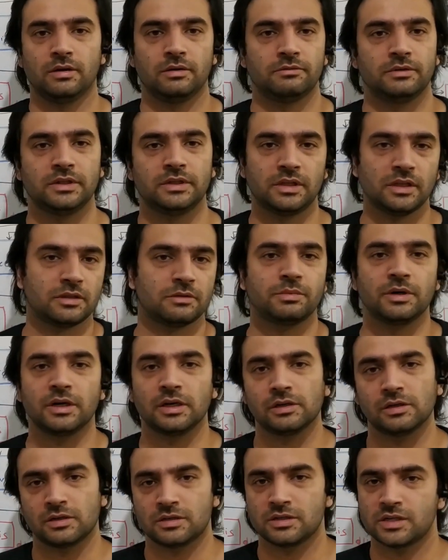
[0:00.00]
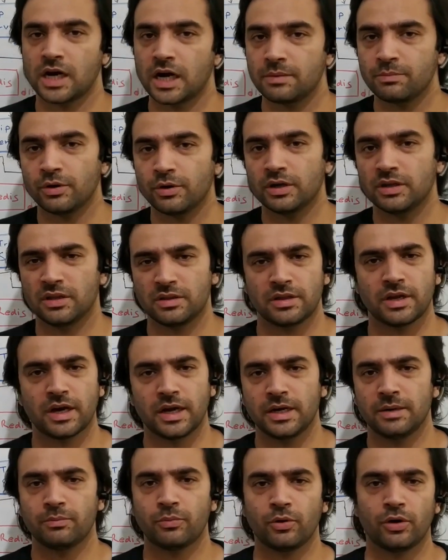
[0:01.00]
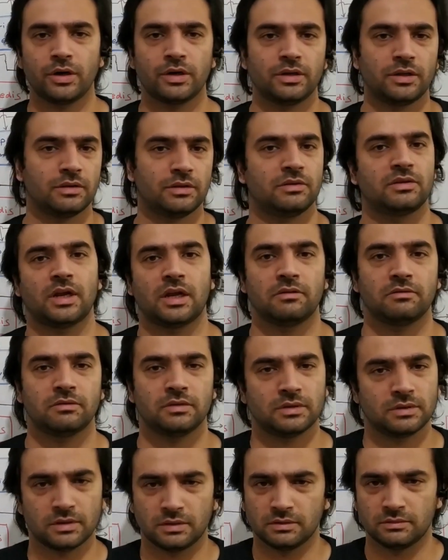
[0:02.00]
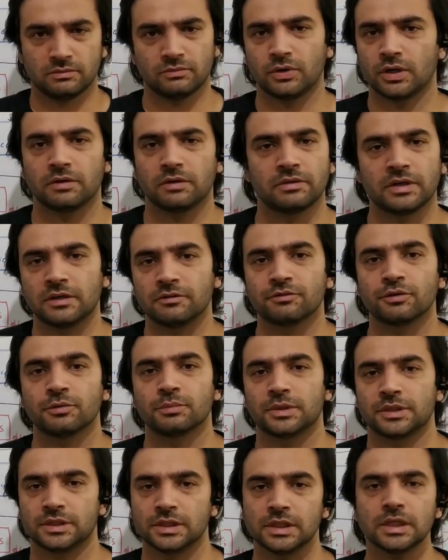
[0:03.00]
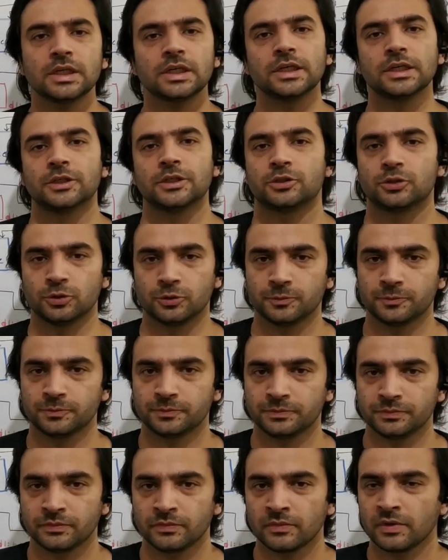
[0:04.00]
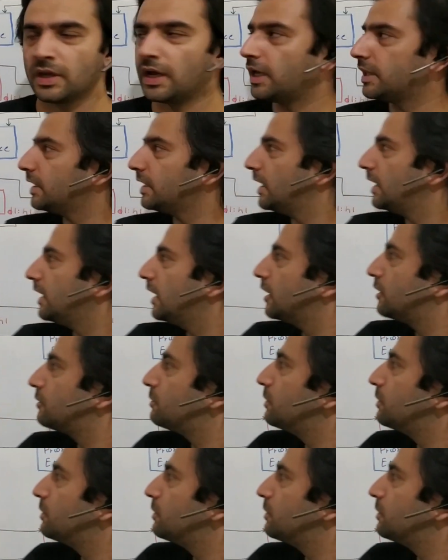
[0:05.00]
with this particular start point, this end point, this driver, and whatever information it needs to. And that gets